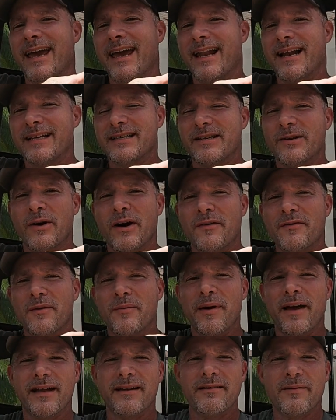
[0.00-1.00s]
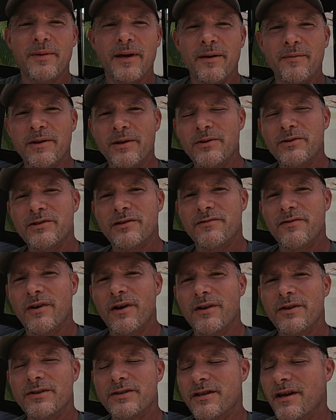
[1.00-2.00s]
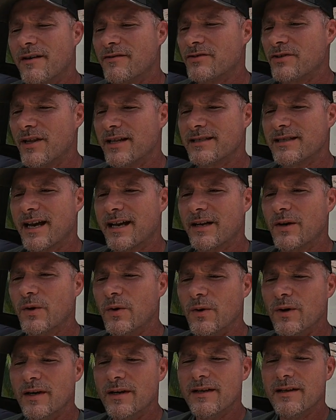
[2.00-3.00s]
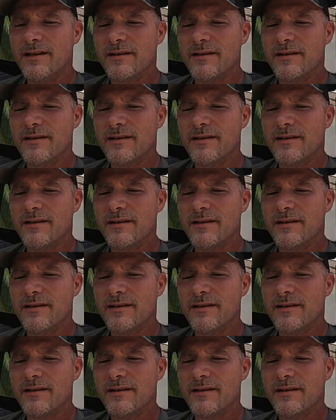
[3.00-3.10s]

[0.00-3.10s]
And I still have the bed to be able to use it for other stuff, so that's kind of cool.